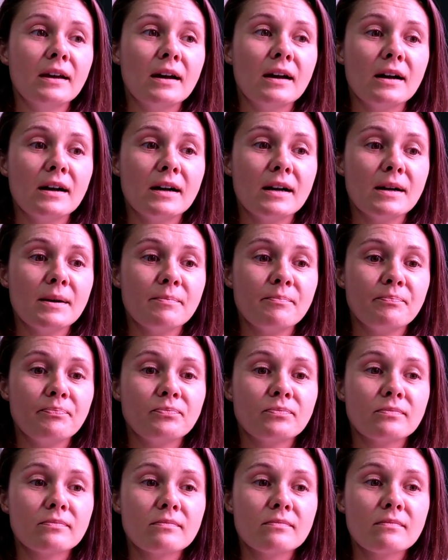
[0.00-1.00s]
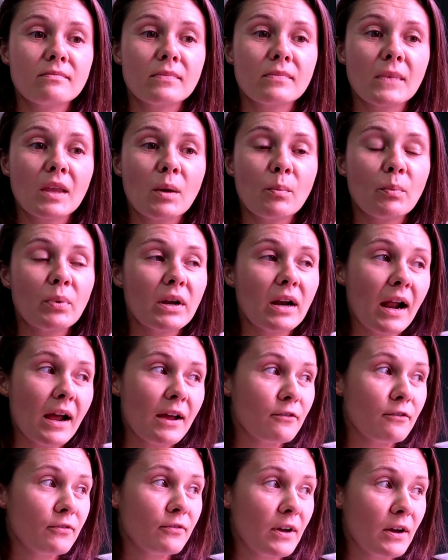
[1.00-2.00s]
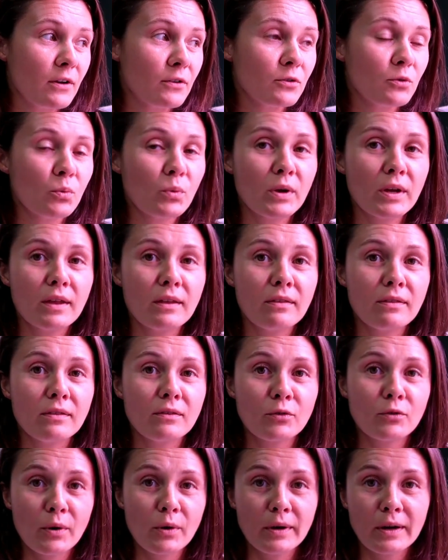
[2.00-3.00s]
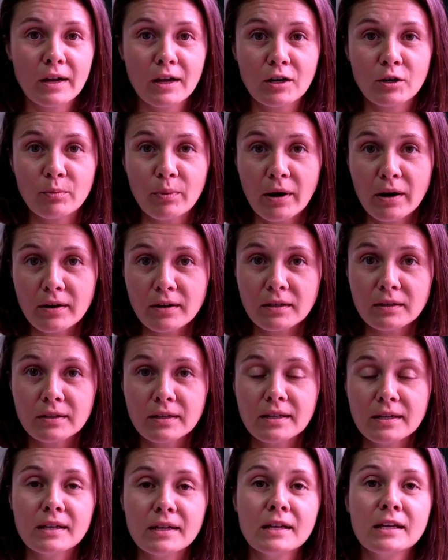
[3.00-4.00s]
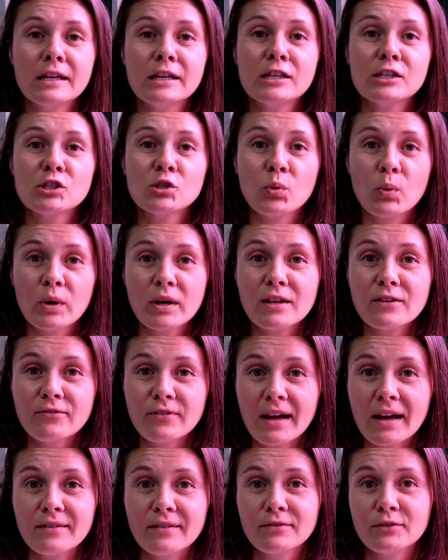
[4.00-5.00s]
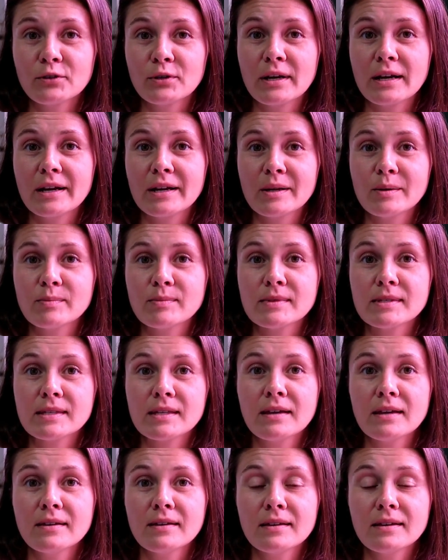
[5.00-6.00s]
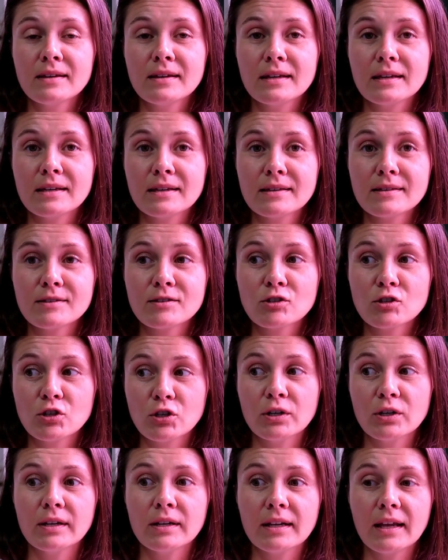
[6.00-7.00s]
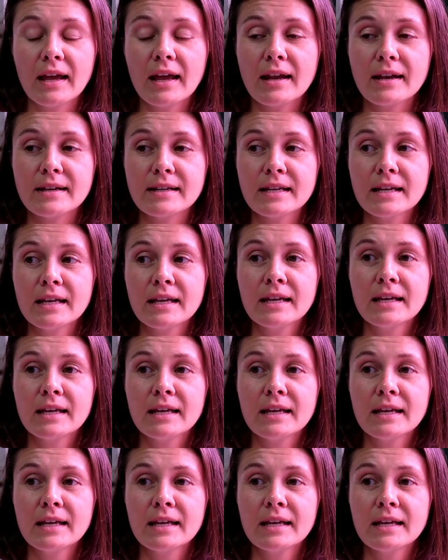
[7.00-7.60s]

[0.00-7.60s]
But I found with growing hydroponically, 25 grams is good. And